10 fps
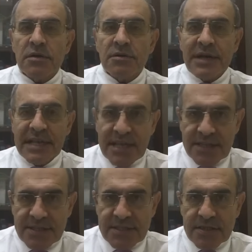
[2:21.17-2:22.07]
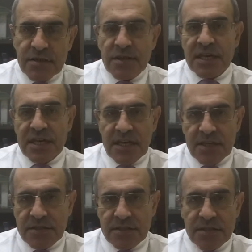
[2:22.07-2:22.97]
release the
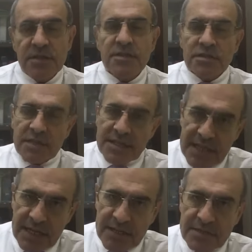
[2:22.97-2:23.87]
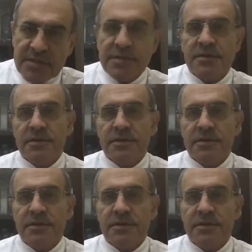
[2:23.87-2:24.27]
keys to the tenant.